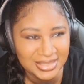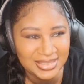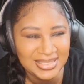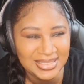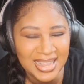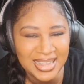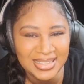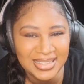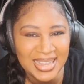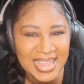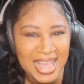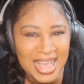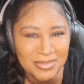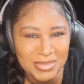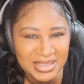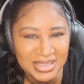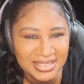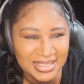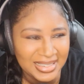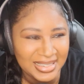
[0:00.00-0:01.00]
Now they
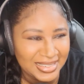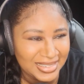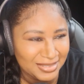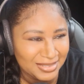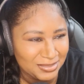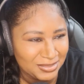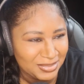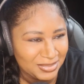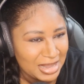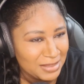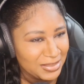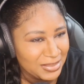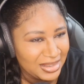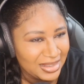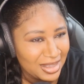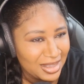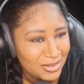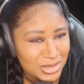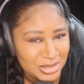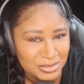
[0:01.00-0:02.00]
had me thinking
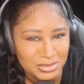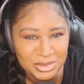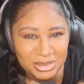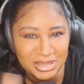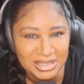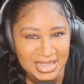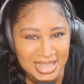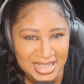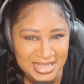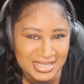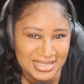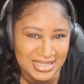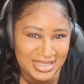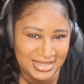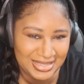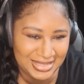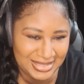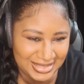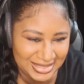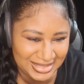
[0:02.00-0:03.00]
maybe I was a middle class
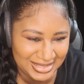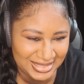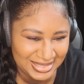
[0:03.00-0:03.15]
then.